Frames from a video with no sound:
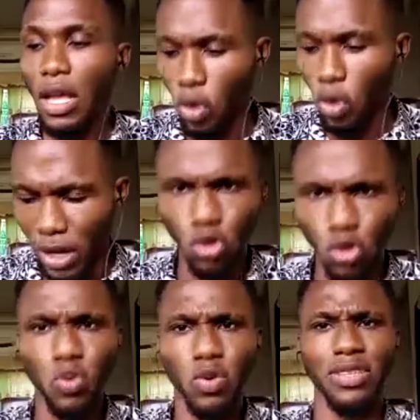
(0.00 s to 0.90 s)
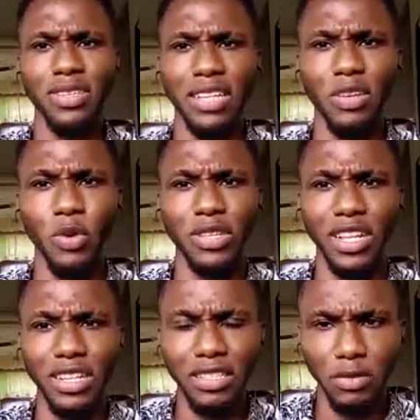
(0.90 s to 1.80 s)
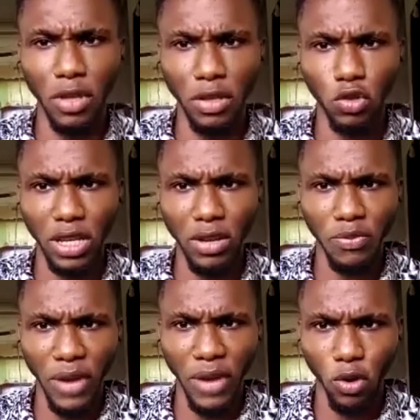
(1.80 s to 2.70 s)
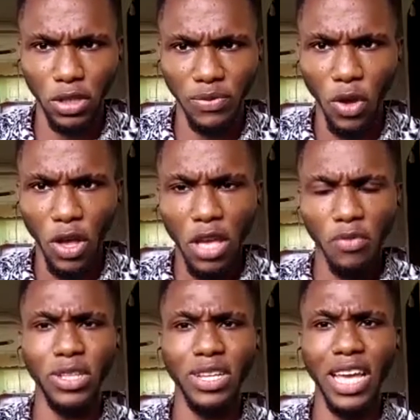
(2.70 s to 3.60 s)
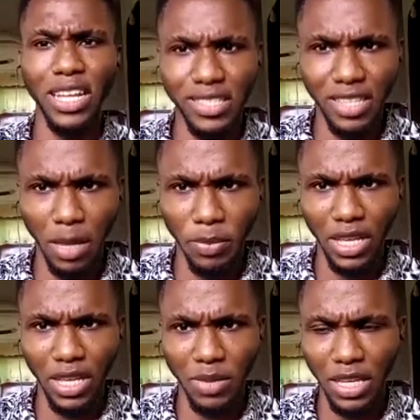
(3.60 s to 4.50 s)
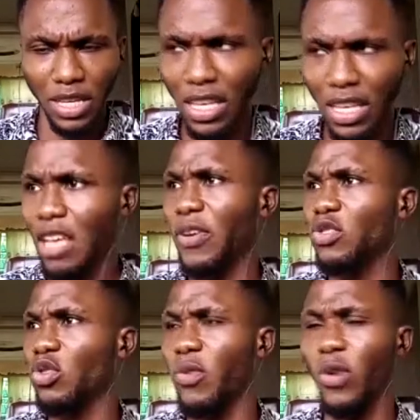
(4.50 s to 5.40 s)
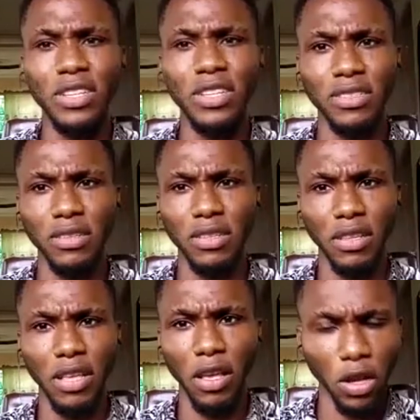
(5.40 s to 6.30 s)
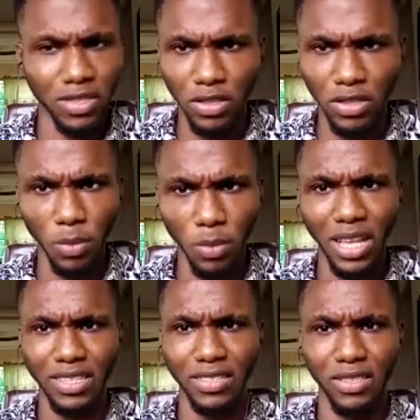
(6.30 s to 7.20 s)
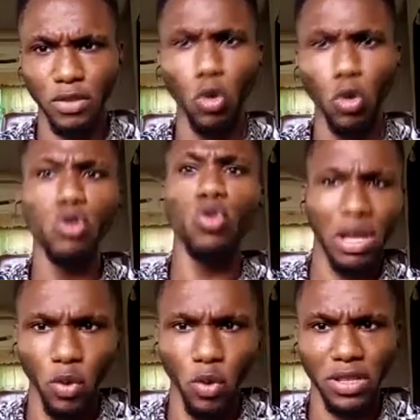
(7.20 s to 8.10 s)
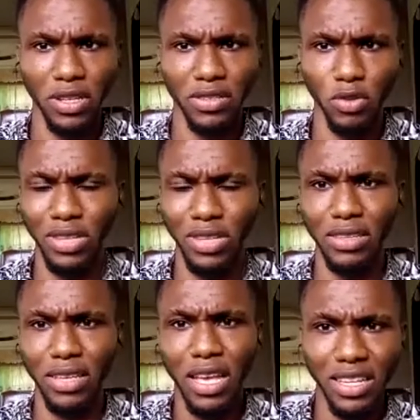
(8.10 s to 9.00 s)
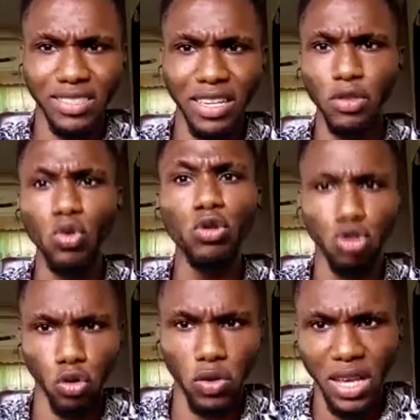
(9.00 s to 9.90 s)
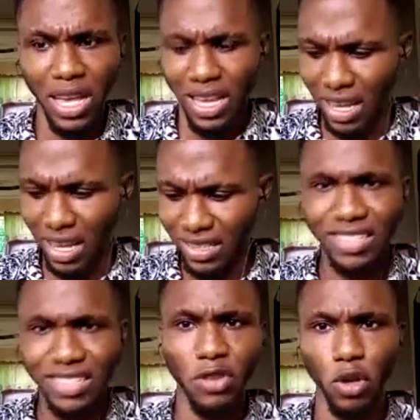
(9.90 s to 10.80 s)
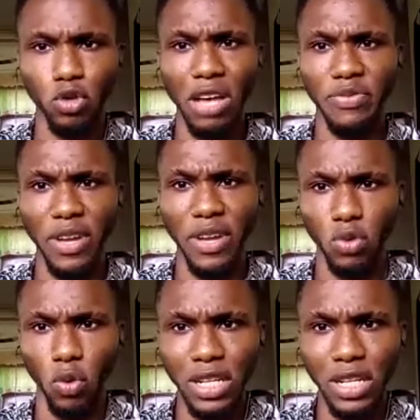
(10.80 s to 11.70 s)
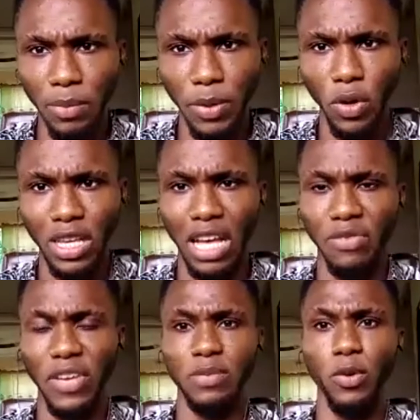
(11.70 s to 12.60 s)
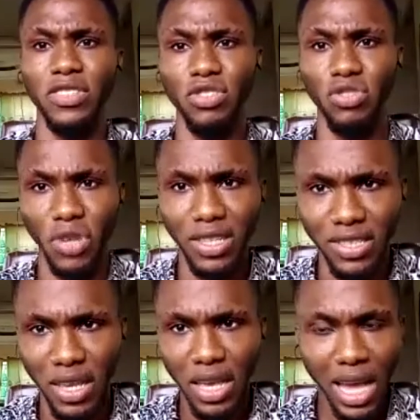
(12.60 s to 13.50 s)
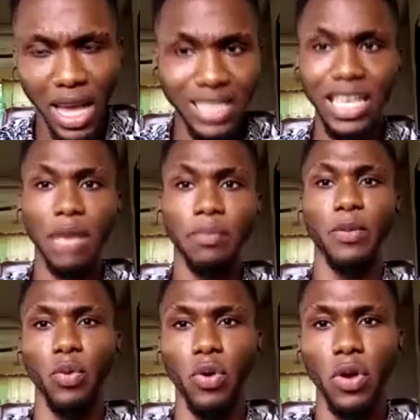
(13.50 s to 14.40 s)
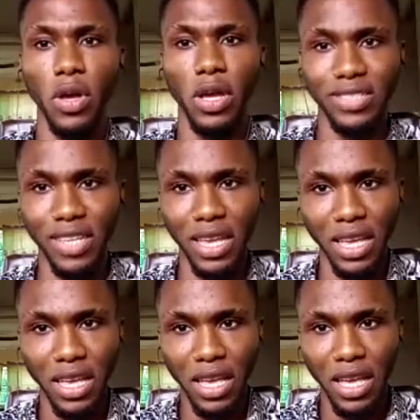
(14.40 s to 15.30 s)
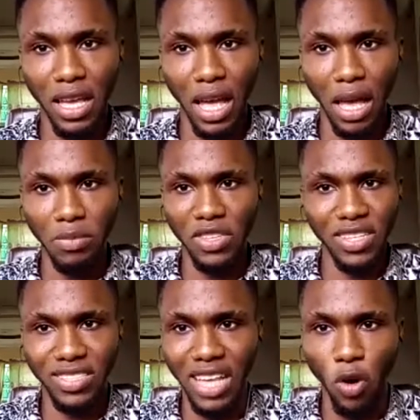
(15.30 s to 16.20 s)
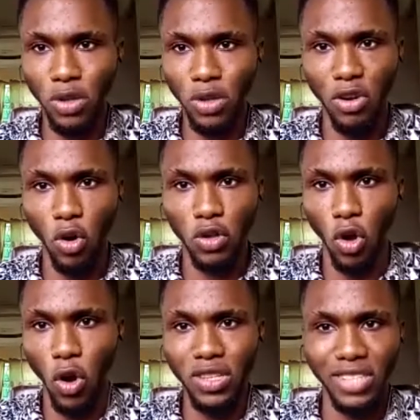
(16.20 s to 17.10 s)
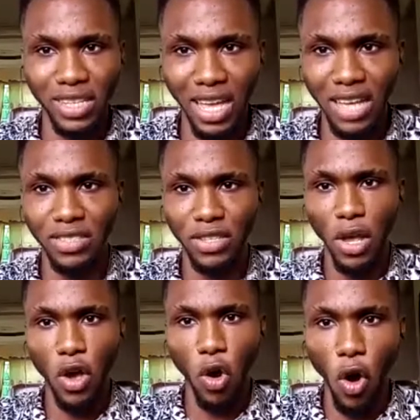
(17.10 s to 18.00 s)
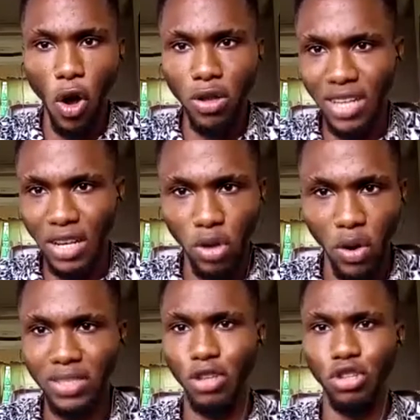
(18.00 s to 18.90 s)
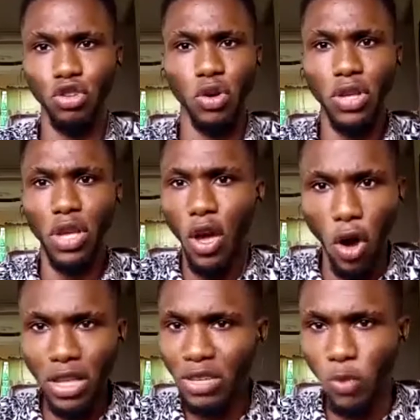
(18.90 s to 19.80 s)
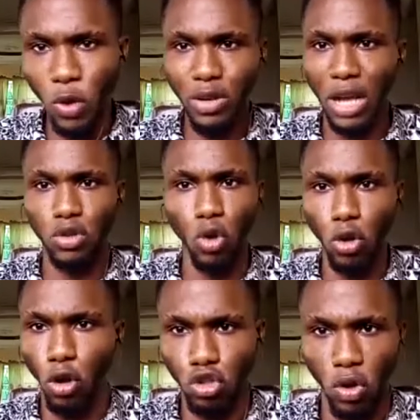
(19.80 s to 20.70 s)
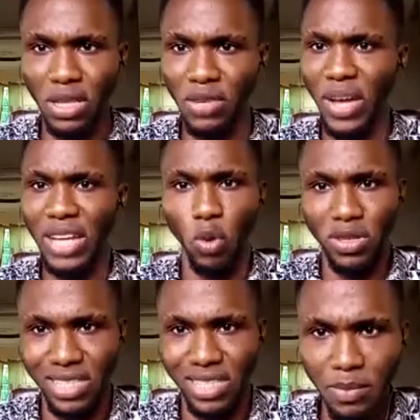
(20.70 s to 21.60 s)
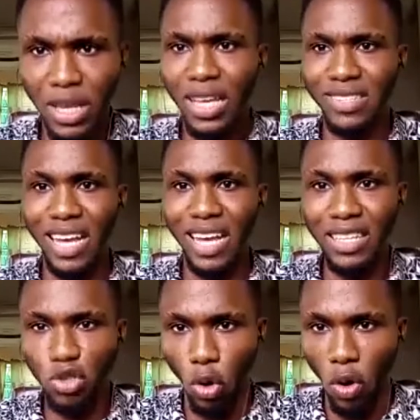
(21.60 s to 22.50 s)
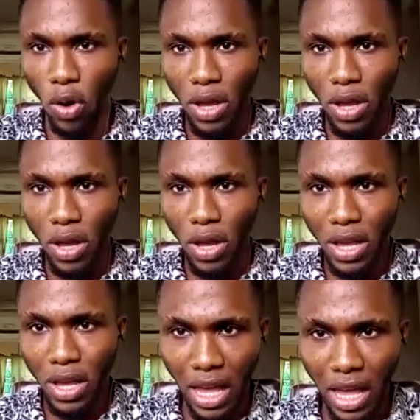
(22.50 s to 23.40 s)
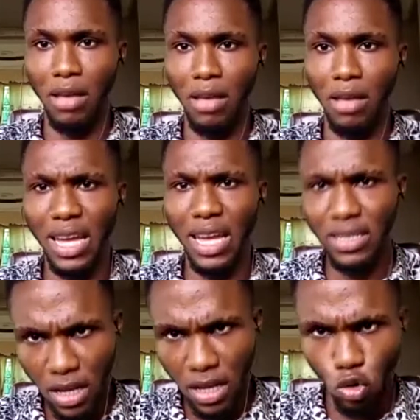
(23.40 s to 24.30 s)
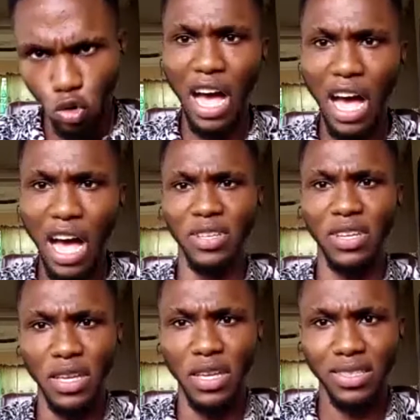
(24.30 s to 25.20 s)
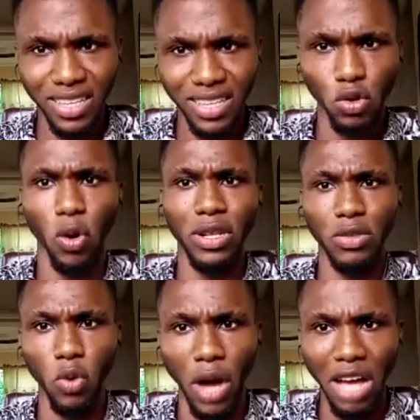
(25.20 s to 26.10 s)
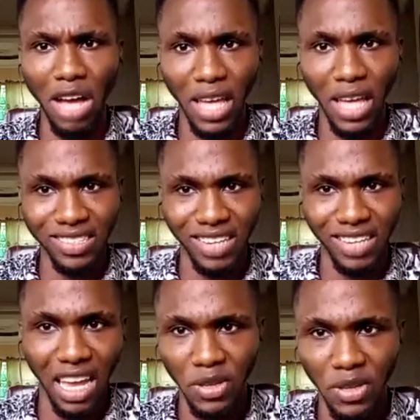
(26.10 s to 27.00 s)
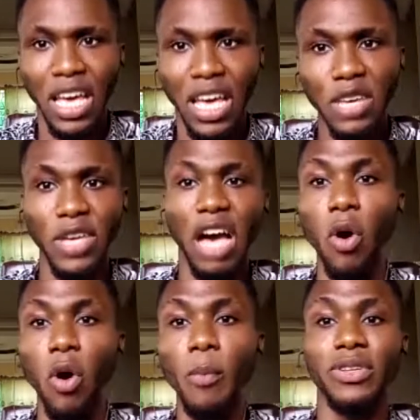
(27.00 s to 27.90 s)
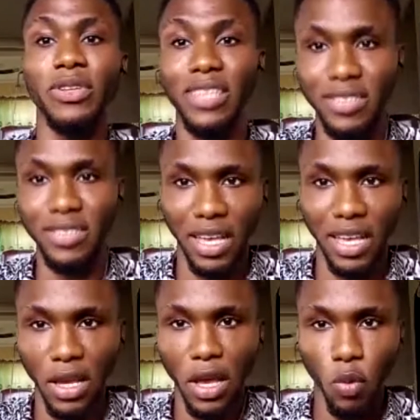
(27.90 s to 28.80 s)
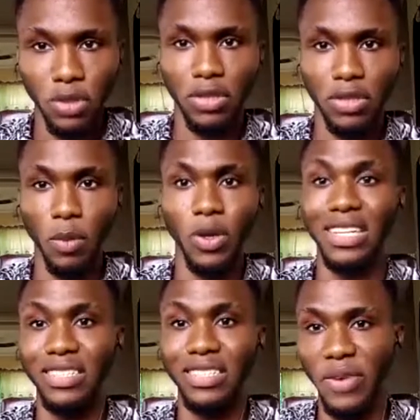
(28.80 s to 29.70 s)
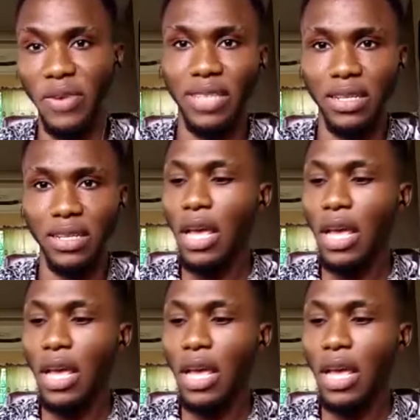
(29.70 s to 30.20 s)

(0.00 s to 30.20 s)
Number two, the thing that they were telling they should kill faggots for the AIDS epidemic. First of all, it's something that is known to everyone. It's a known truth that HIV does not affect only gay people. It affects both the straight and gay people. It's a disease that cuts across all genders, all sexual orientation, whether you are tall or short, fat or slim, Chinese or African, you have the tendency to have HIV if you have unprotected sex with someone that is infected.